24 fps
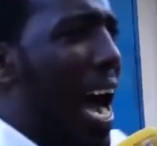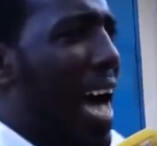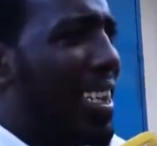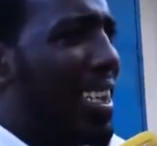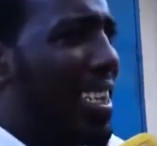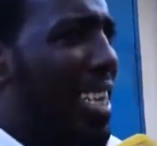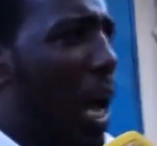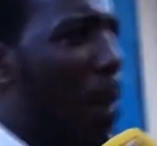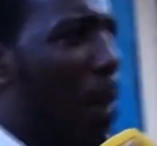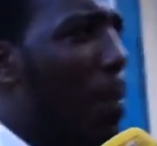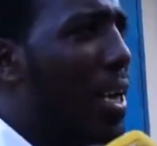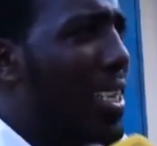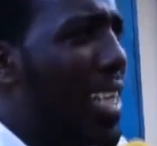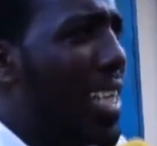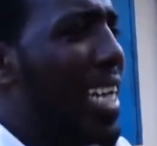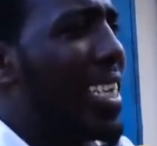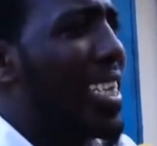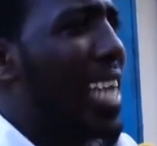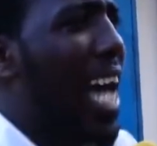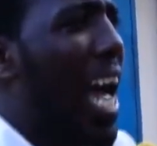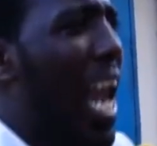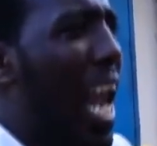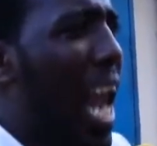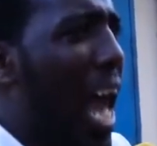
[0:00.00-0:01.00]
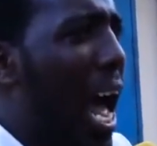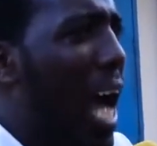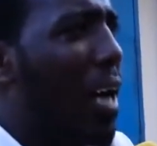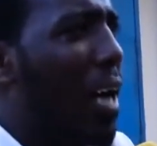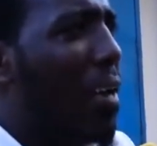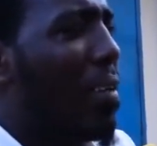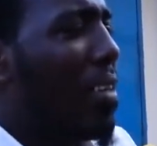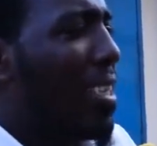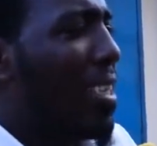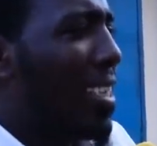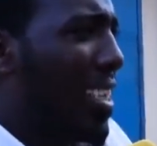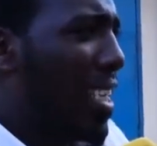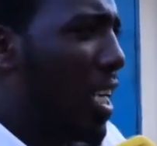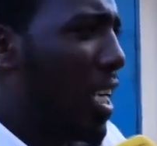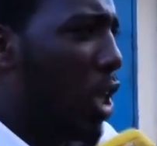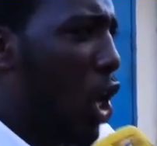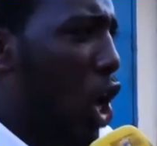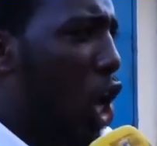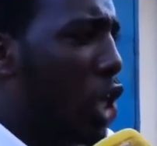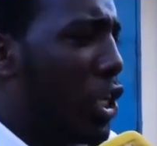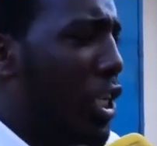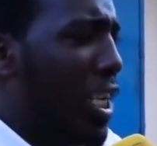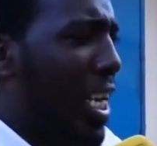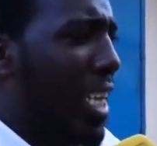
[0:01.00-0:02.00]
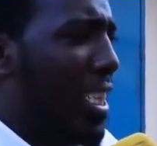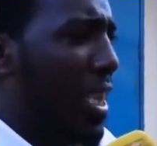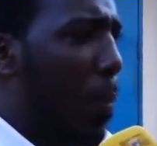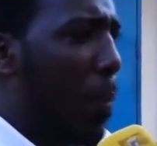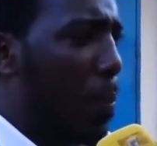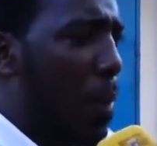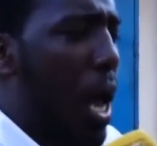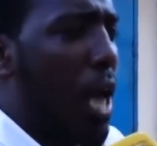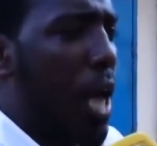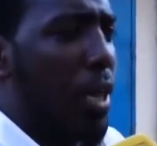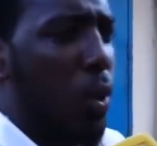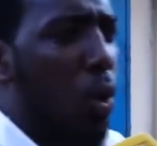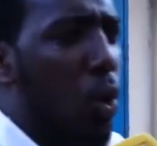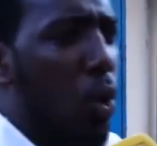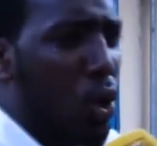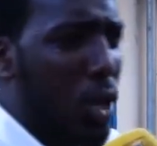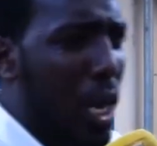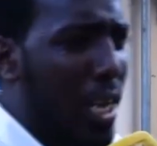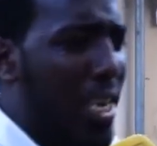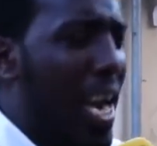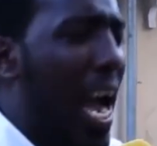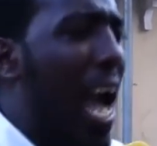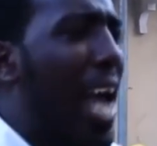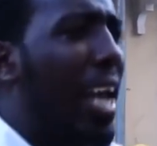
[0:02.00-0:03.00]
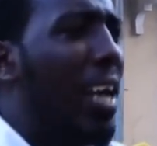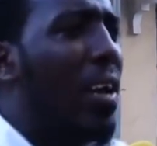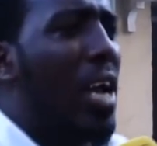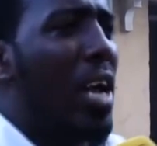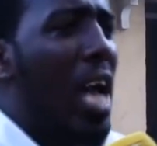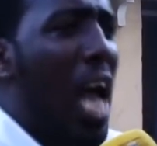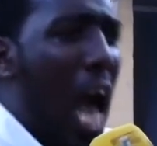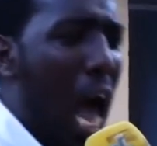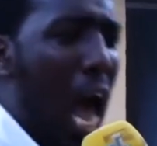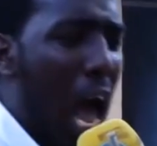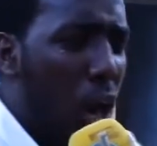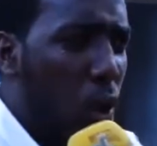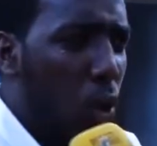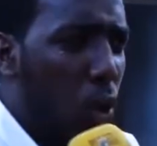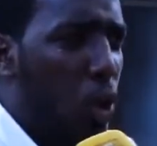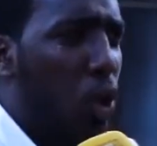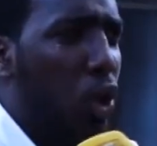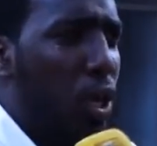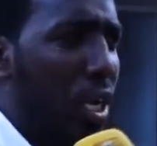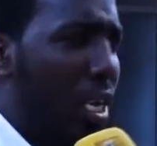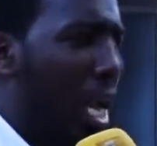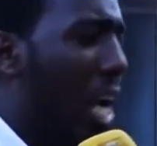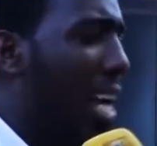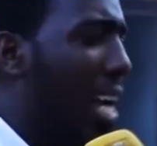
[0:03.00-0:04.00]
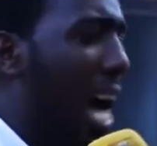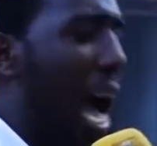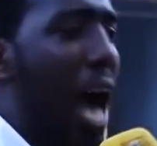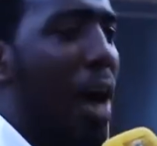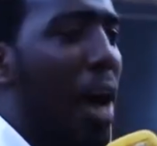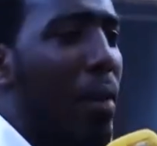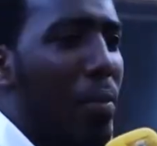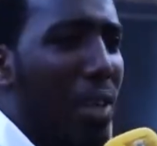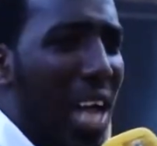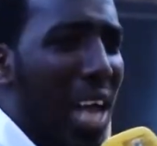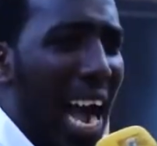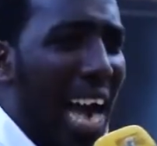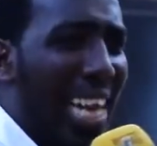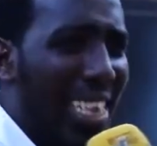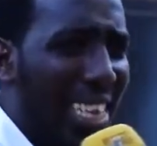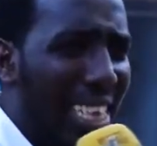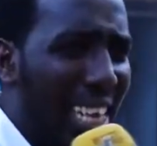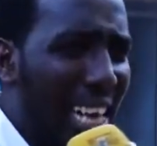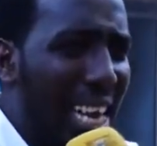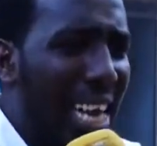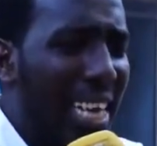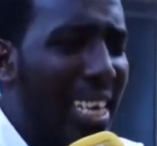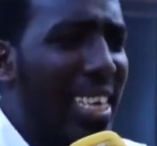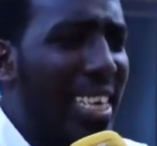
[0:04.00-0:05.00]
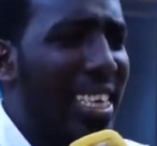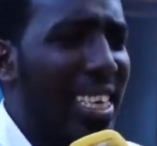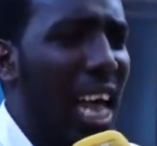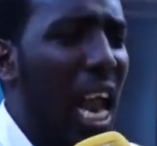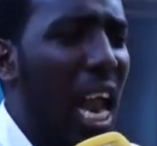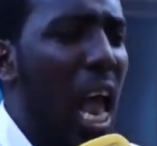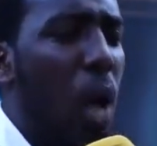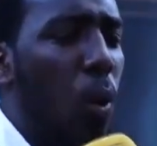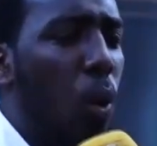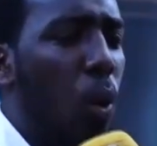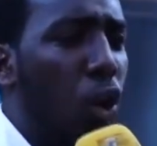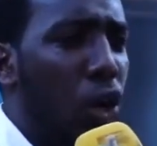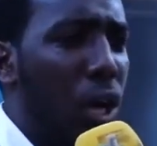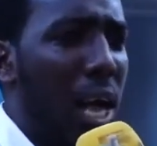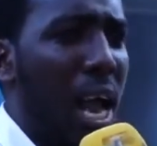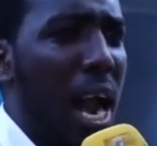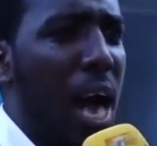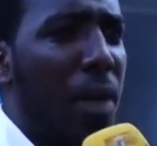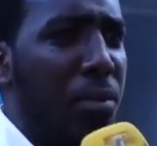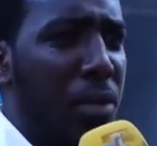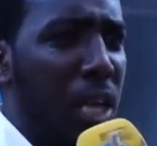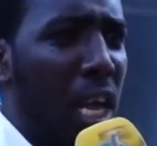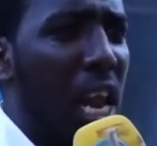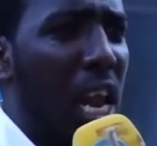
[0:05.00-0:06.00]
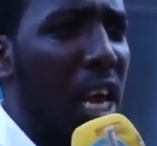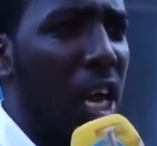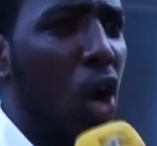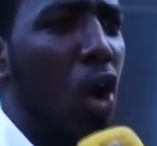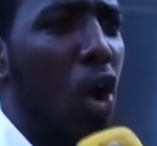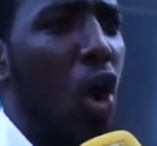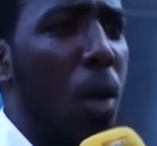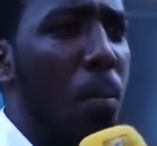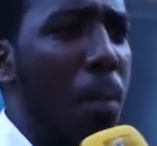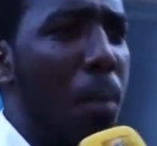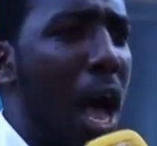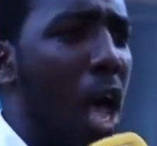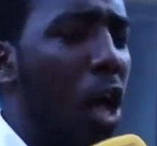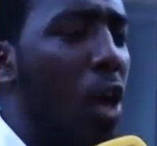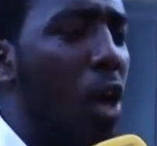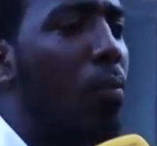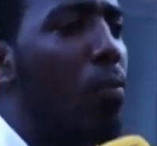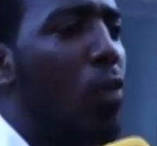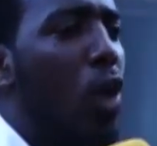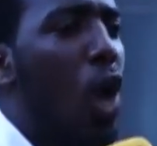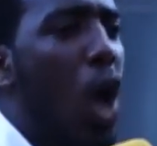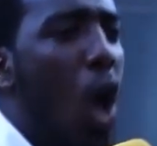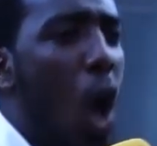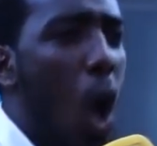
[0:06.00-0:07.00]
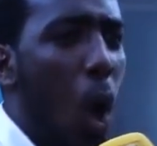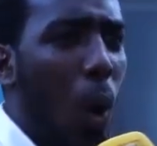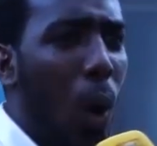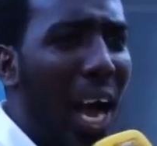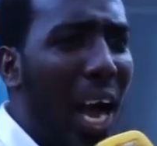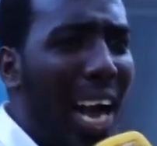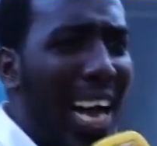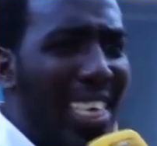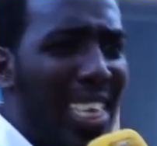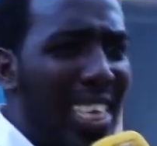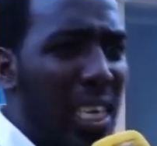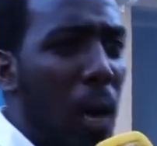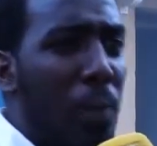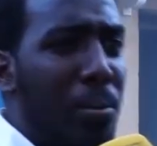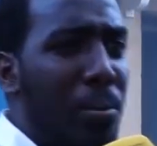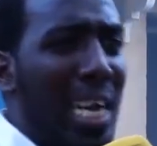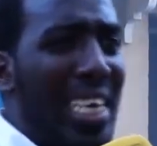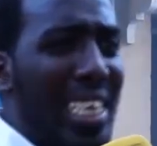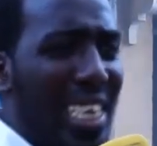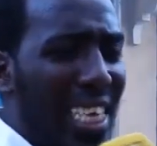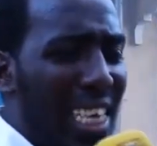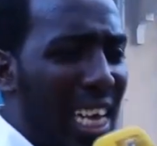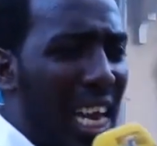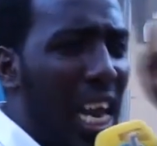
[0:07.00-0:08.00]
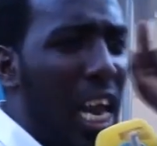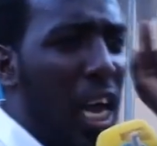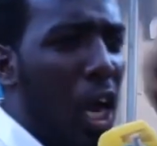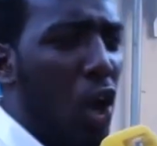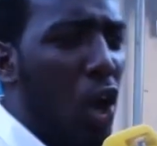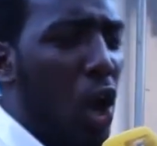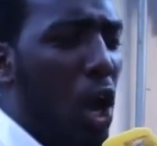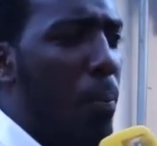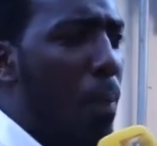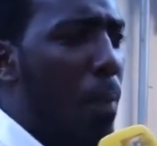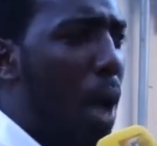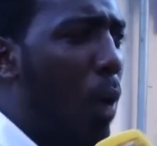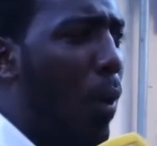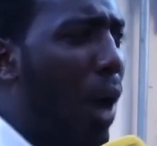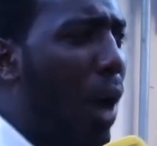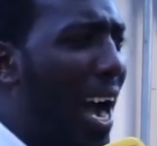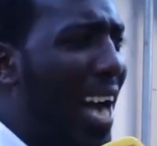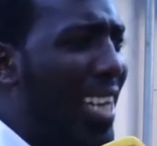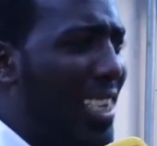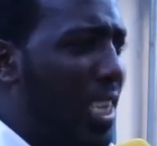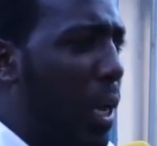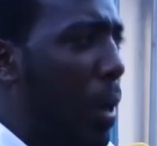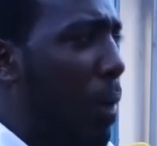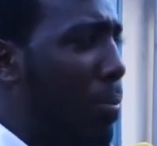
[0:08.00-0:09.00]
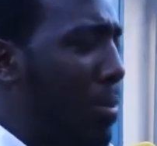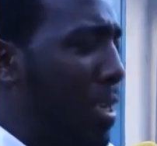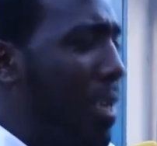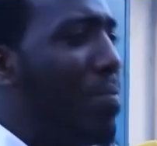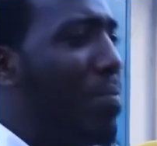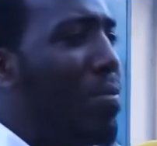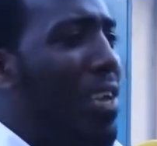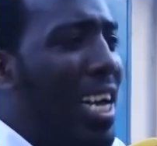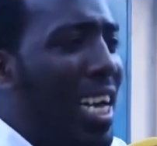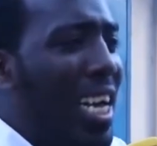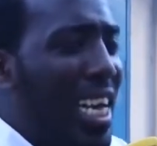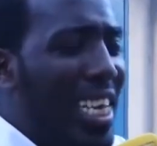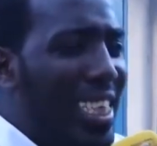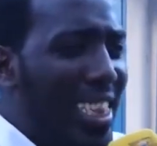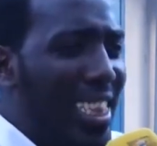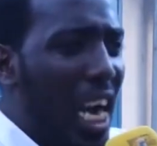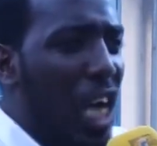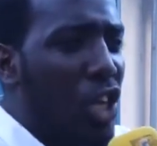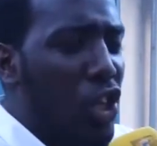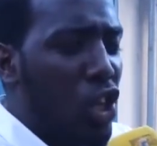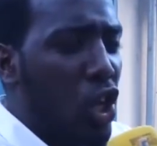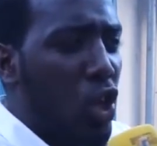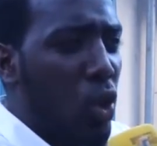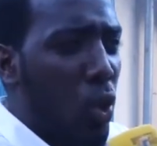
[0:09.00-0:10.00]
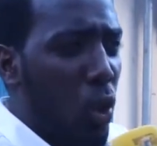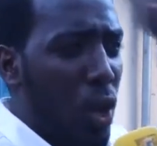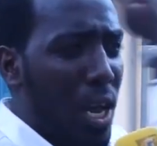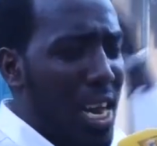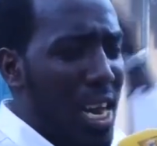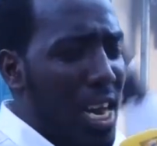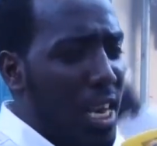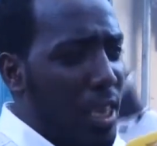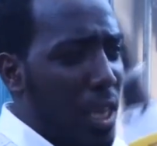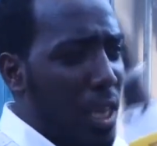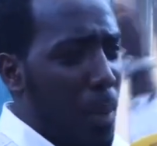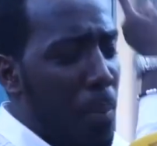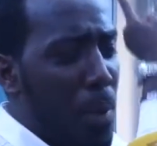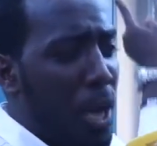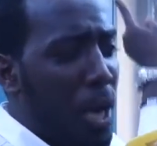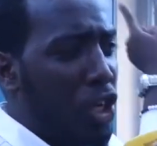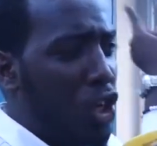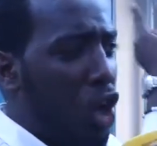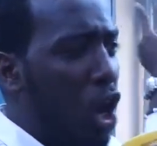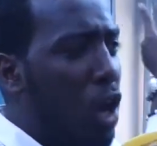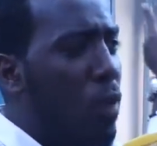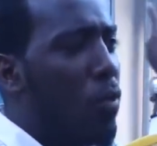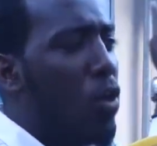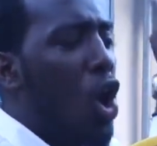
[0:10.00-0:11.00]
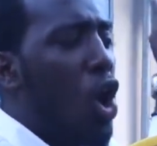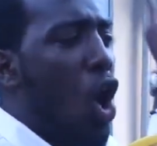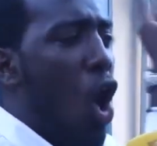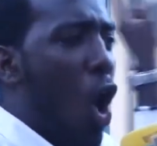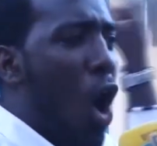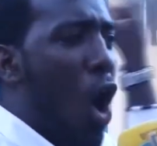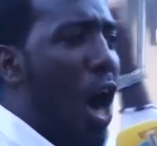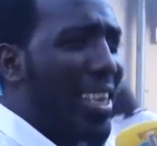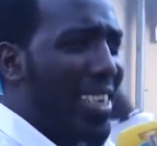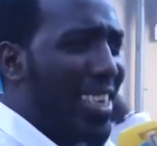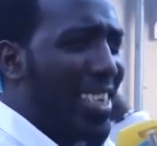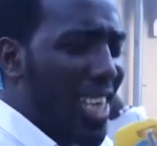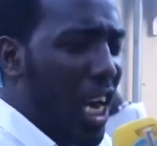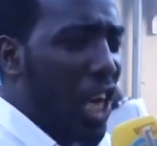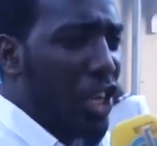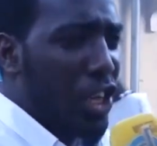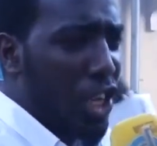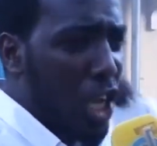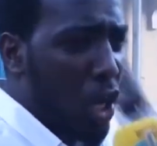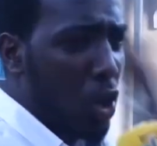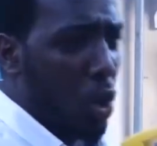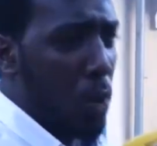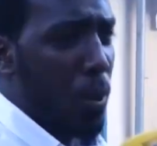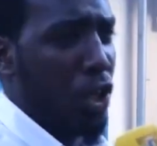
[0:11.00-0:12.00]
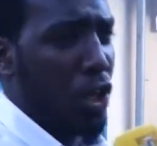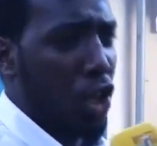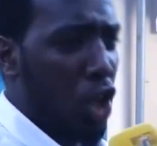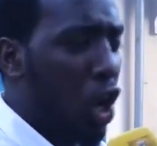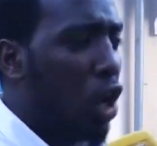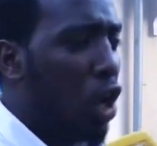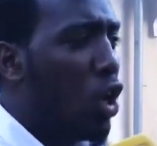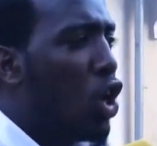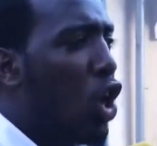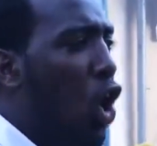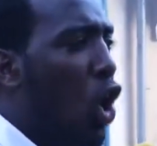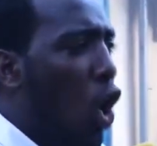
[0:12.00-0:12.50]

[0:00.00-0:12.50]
an economic hub in Mogadishu, serves as a lifeline for the countless traders, entrepreneurs, and consumers. Its destruction not only disrupts local commerce, but